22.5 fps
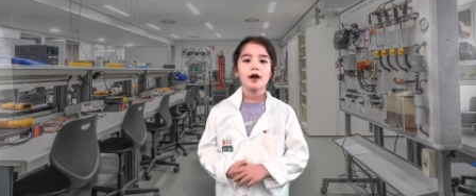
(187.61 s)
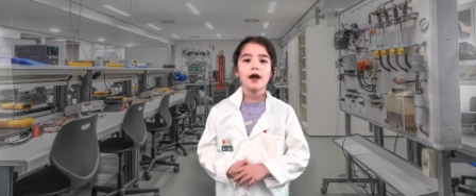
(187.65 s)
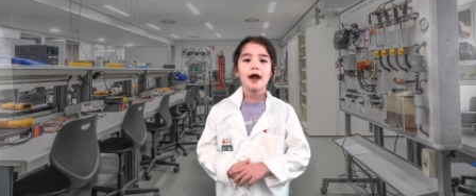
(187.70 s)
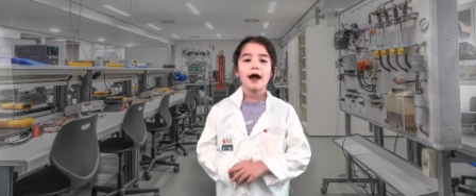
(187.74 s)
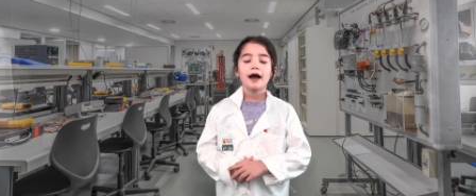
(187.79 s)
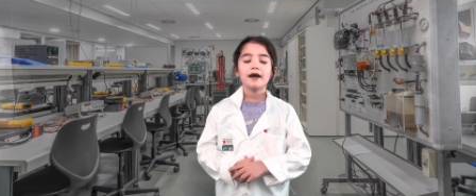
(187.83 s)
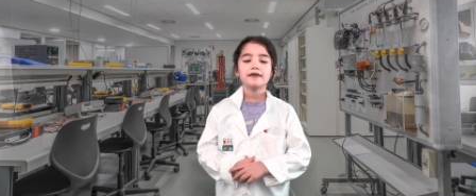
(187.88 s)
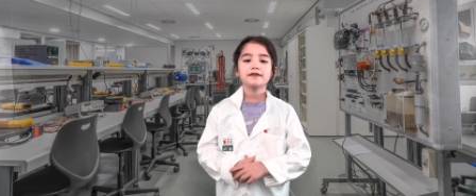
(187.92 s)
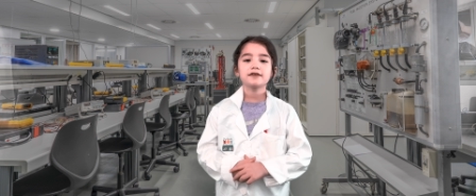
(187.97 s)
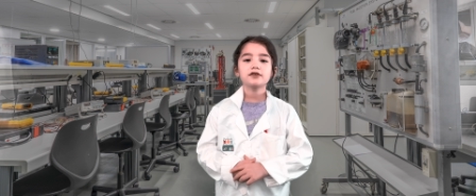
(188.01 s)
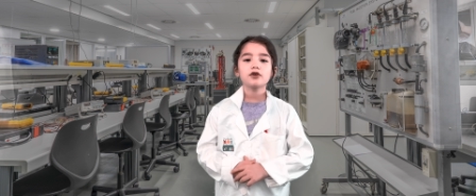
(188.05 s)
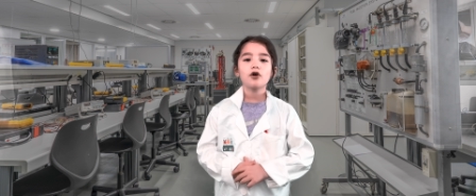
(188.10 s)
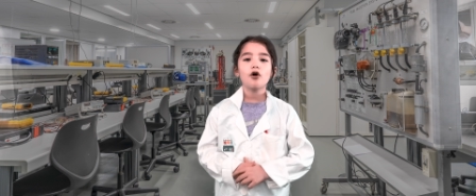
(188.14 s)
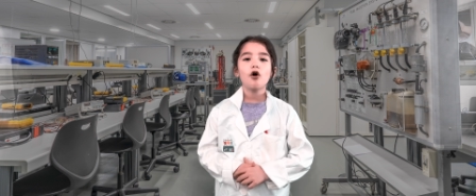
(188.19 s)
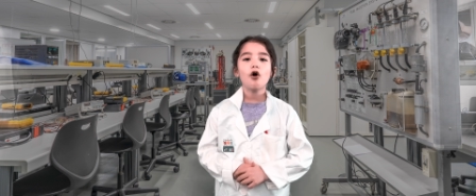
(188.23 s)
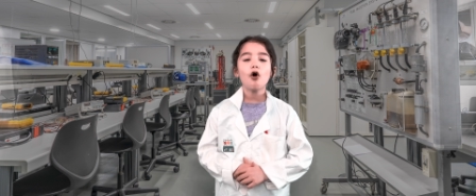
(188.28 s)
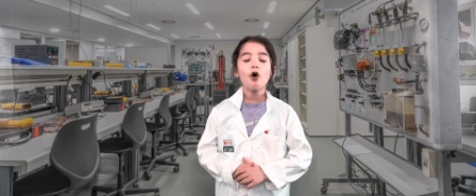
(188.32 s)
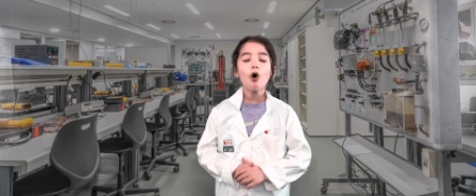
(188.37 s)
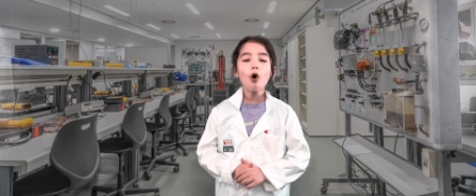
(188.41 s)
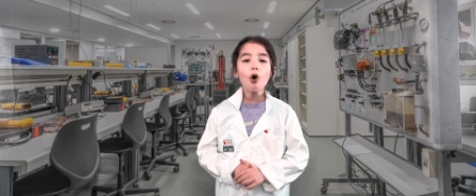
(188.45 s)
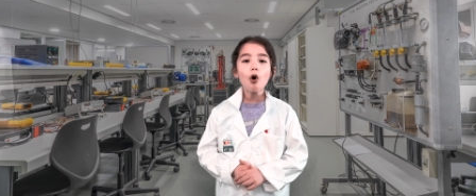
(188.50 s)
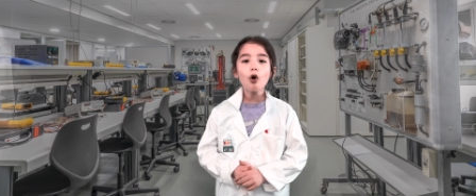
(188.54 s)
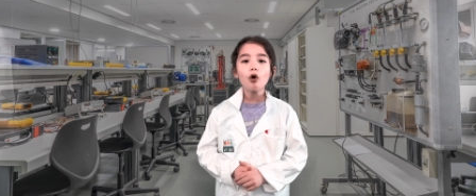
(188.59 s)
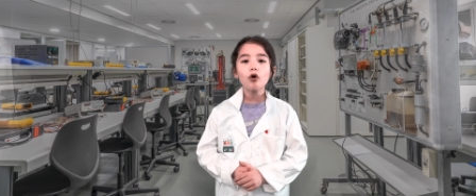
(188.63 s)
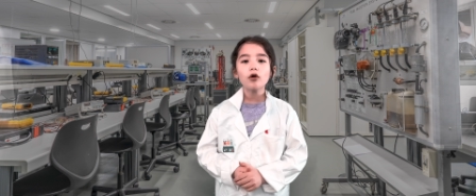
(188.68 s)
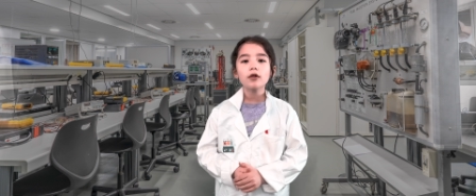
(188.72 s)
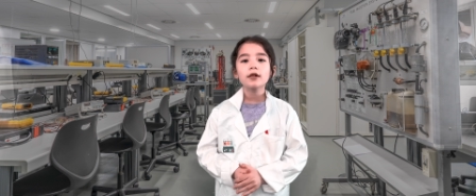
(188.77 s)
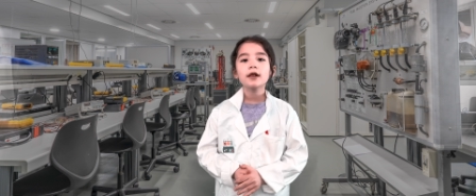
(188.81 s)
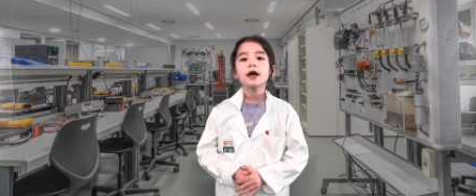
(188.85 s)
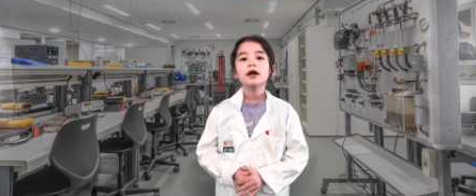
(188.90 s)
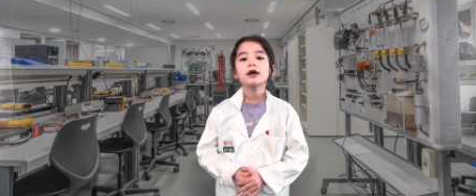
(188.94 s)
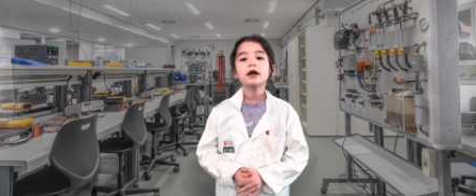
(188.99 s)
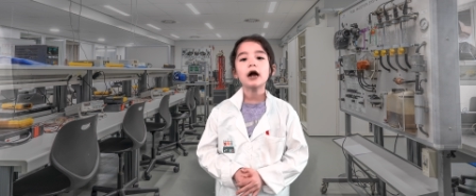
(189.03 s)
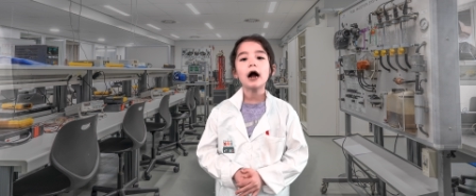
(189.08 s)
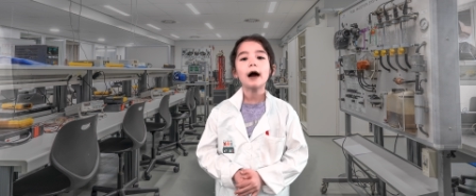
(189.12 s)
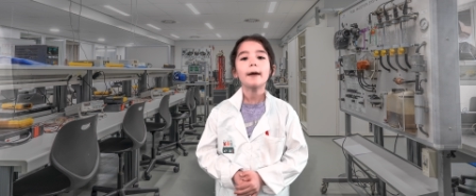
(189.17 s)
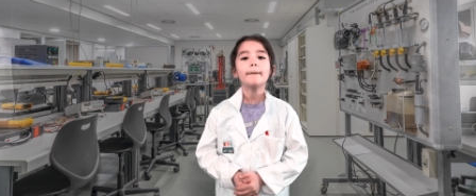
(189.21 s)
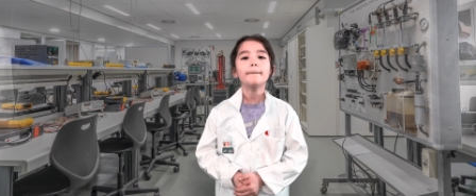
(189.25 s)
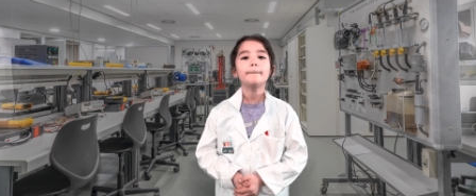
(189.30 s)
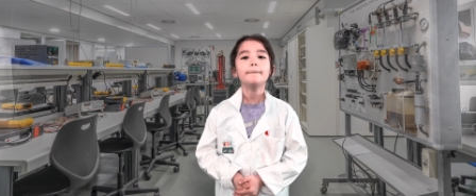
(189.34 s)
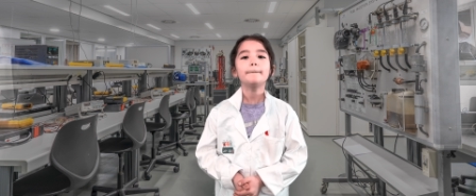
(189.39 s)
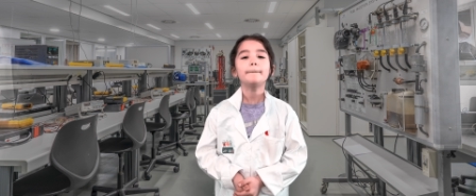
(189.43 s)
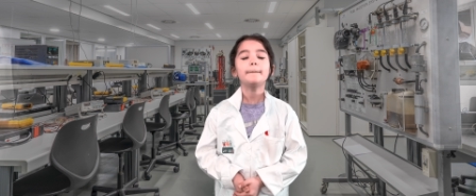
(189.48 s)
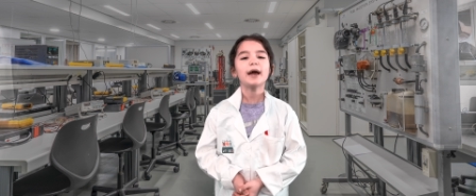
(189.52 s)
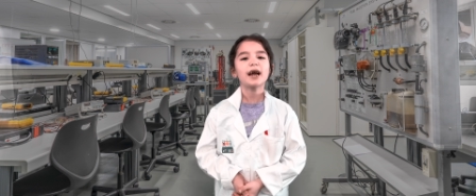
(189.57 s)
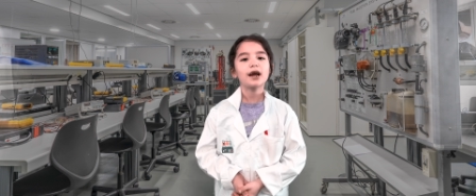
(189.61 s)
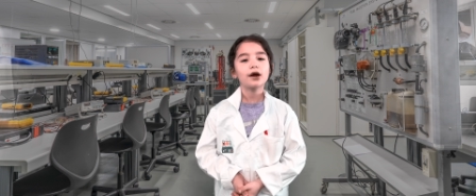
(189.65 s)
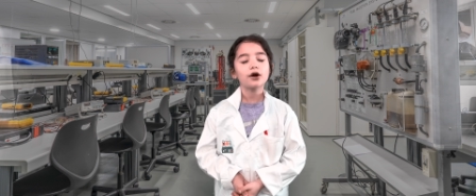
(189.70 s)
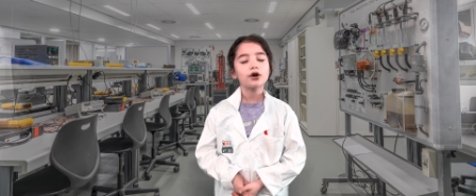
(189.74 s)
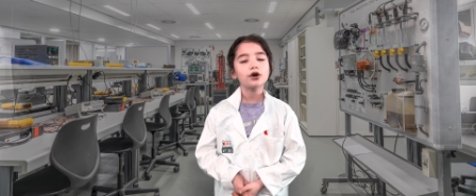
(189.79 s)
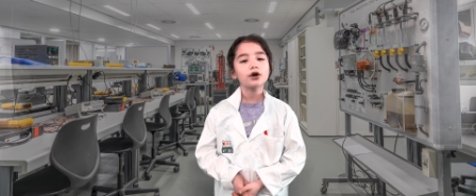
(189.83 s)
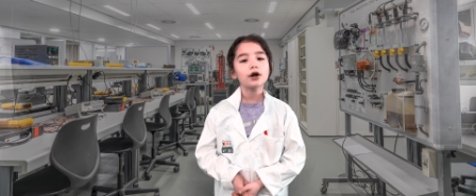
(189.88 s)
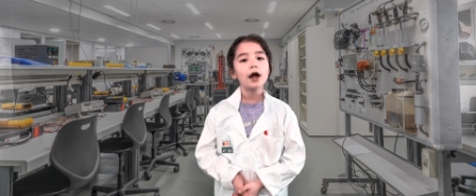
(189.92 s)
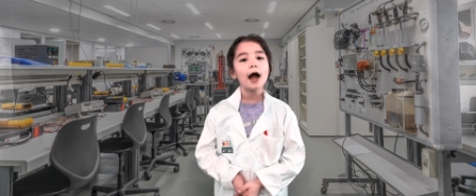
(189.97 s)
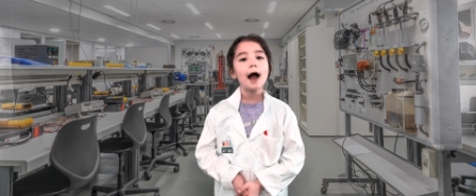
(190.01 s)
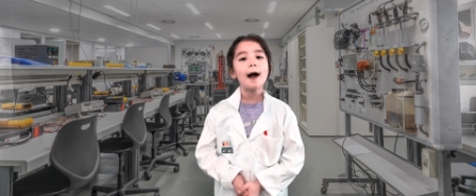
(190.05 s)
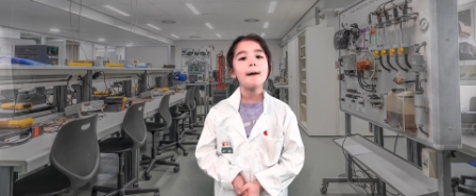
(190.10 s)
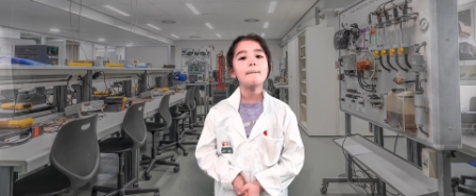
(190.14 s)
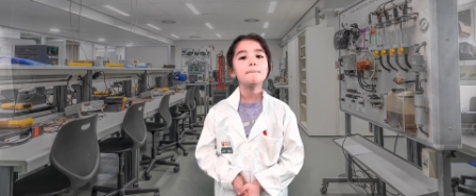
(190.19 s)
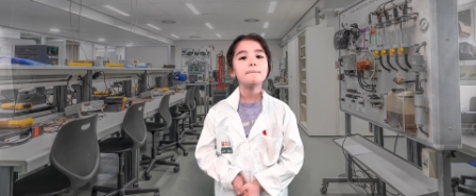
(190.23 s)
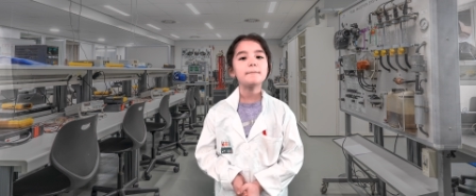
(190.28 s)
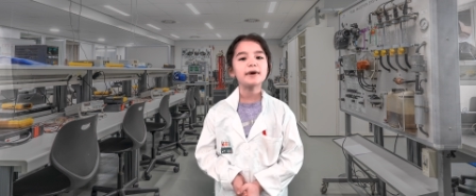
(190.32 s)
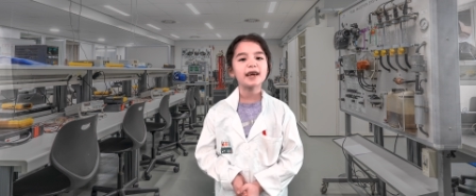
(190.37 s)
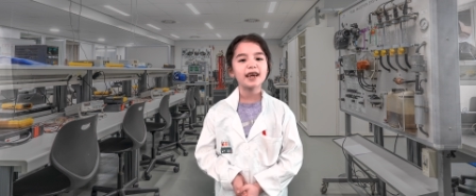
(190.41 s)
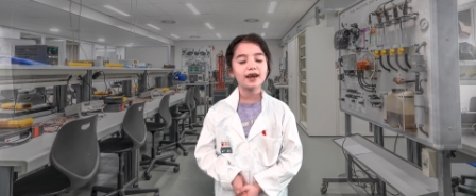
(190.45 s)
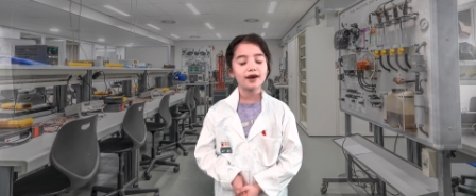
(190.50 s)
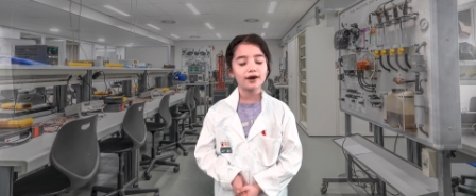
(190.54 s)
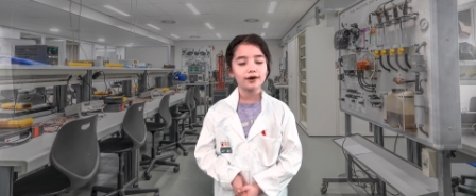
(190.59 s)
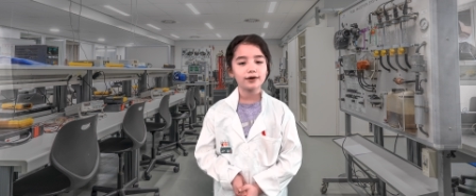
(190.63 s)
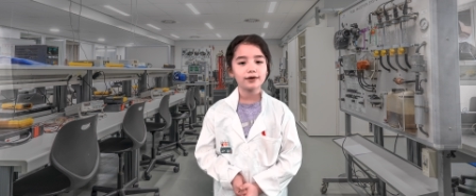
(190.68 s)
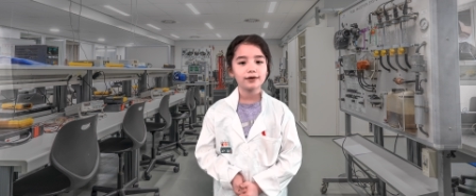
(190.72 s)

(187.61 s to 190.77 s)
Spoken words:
as the hole got bigger and bigger.